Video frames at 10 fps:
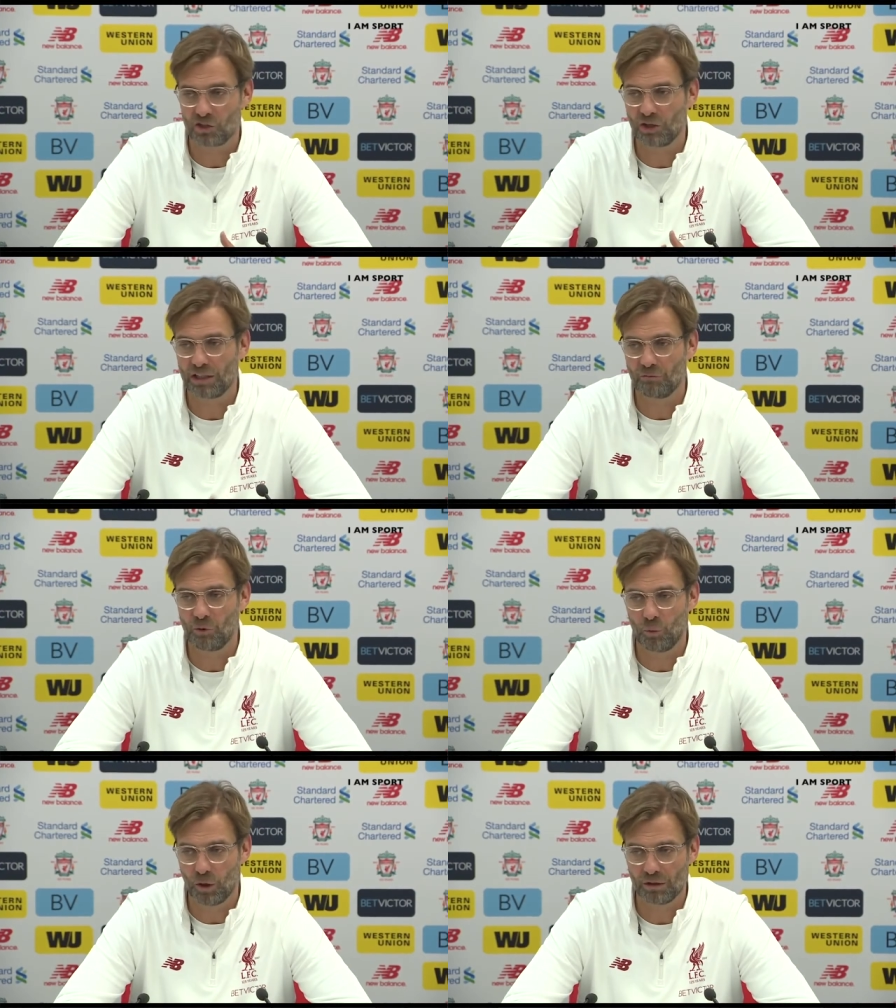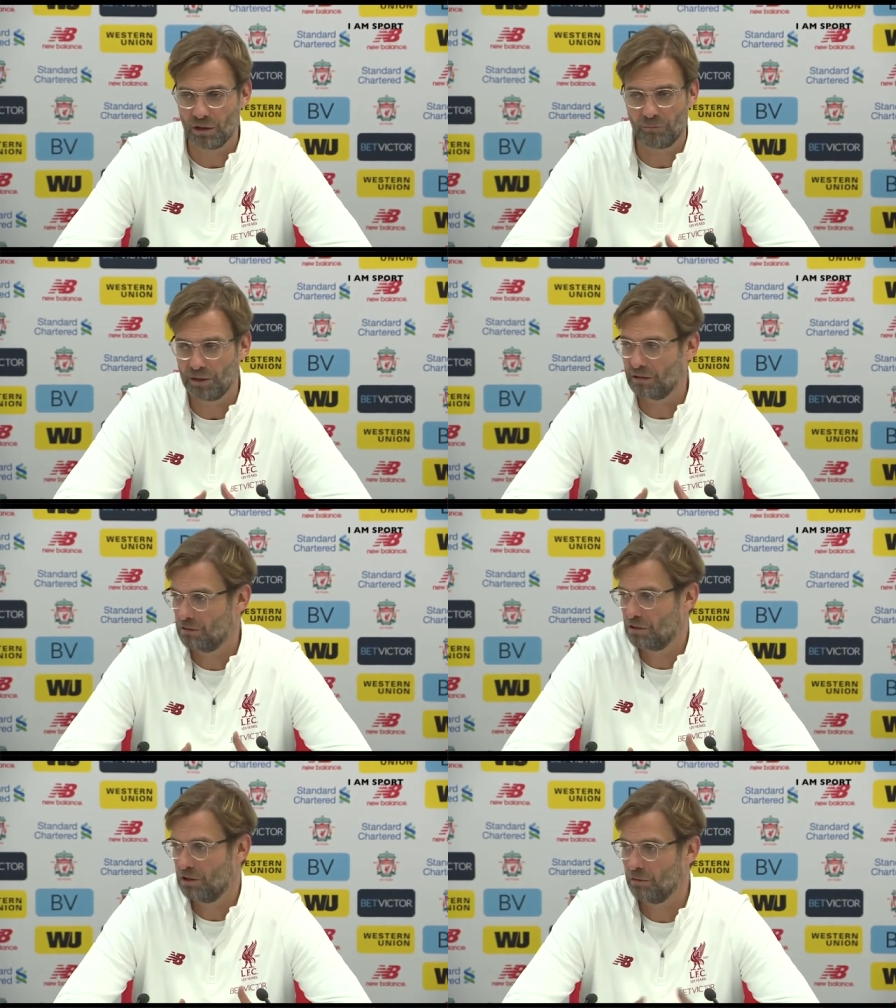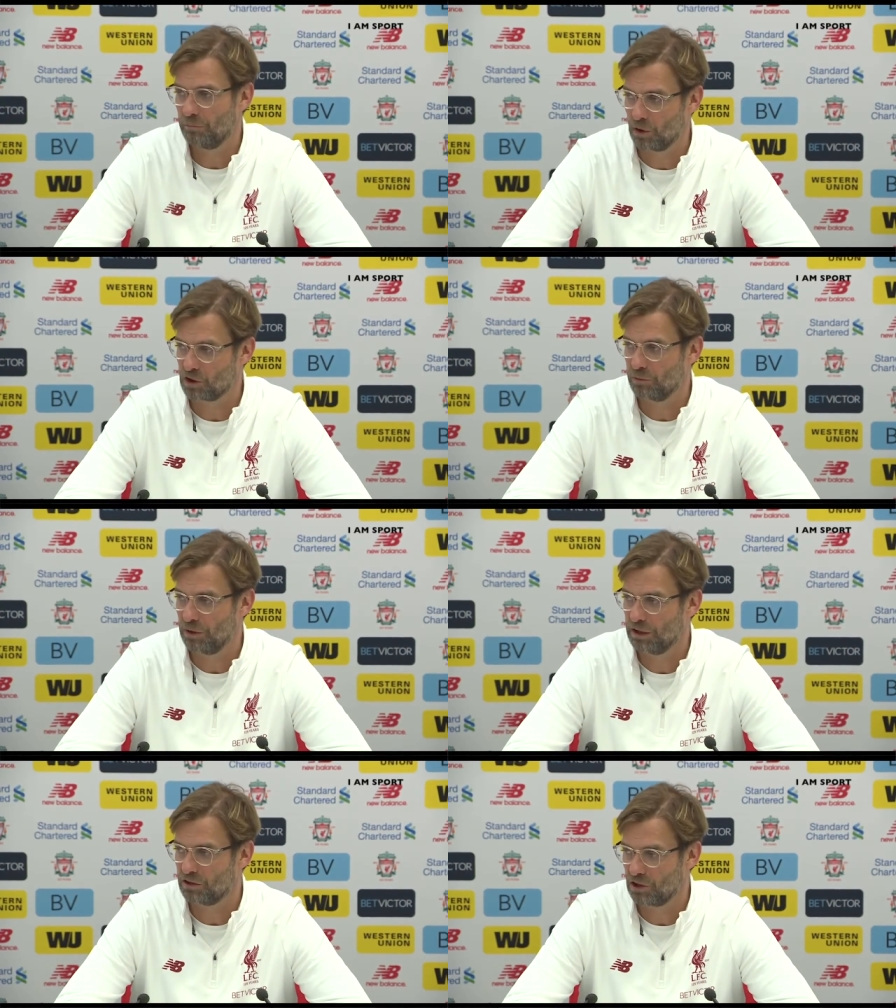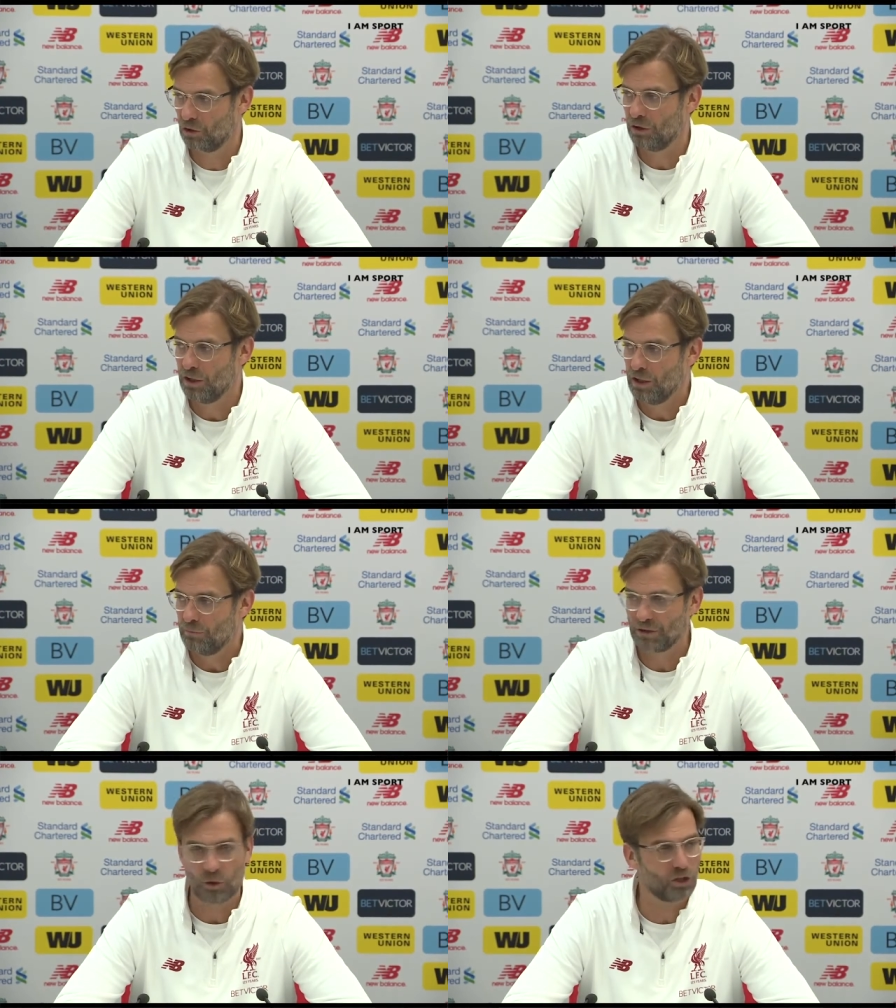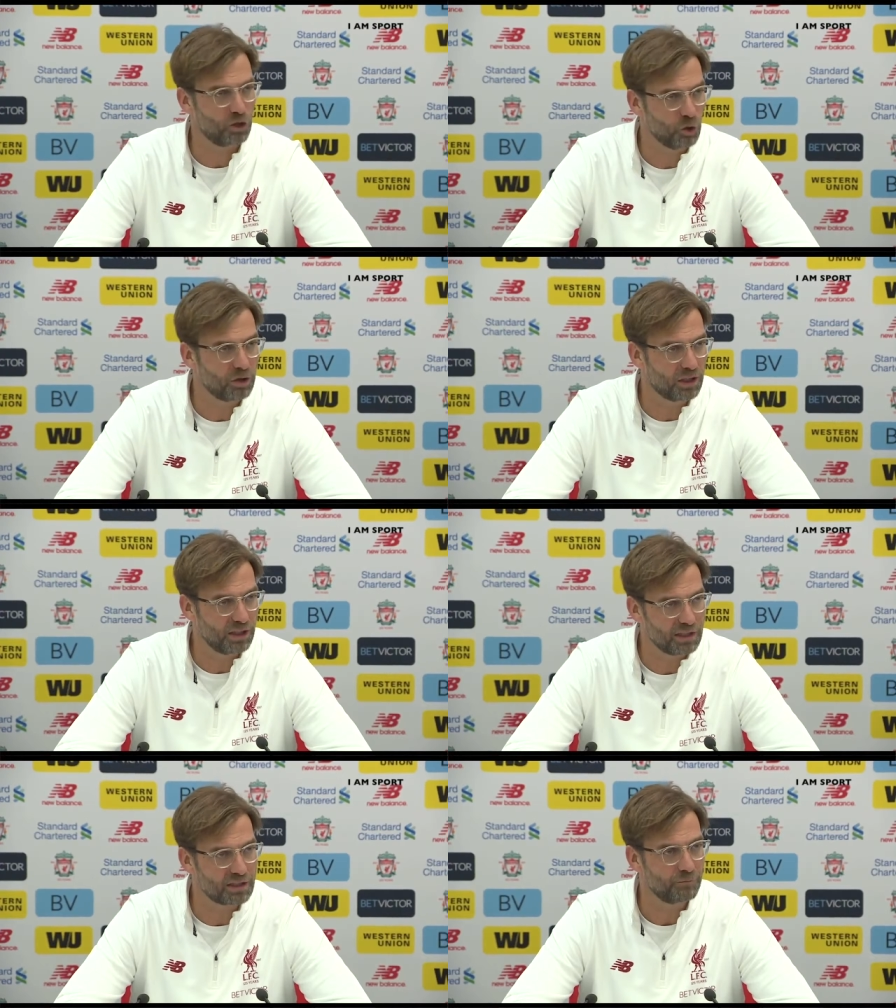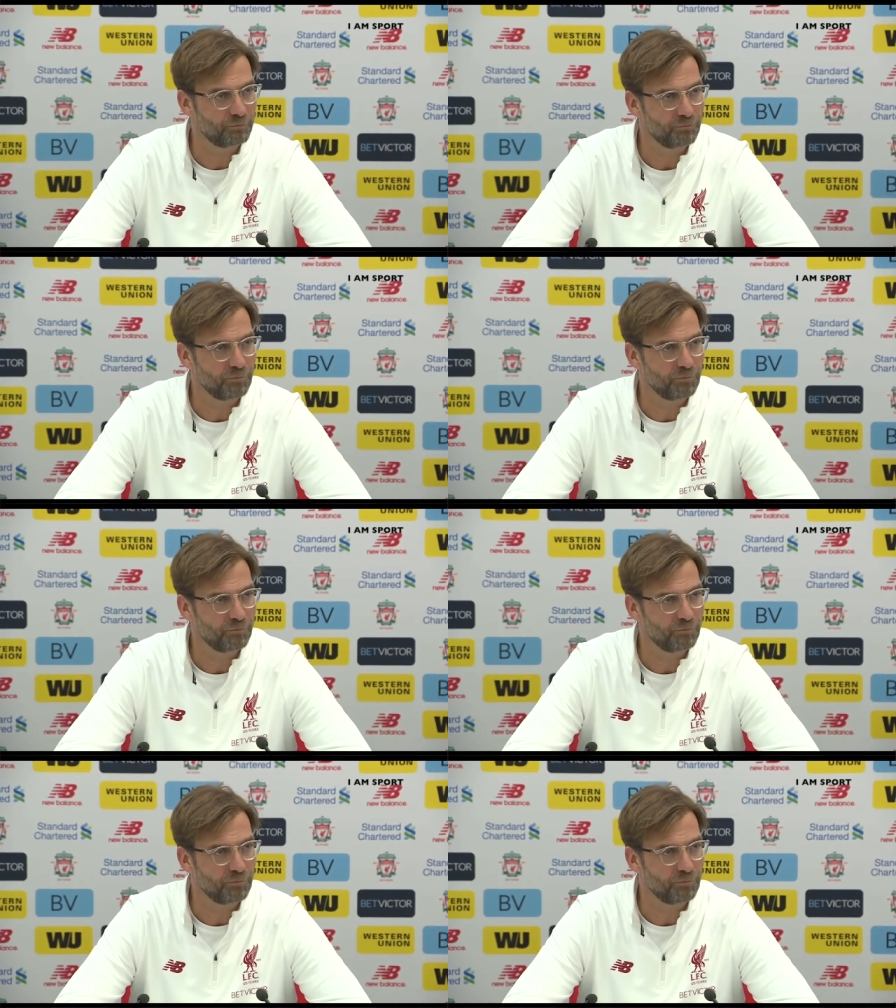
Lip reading: It's not that we want that, but it's still possible. And so, but all the good things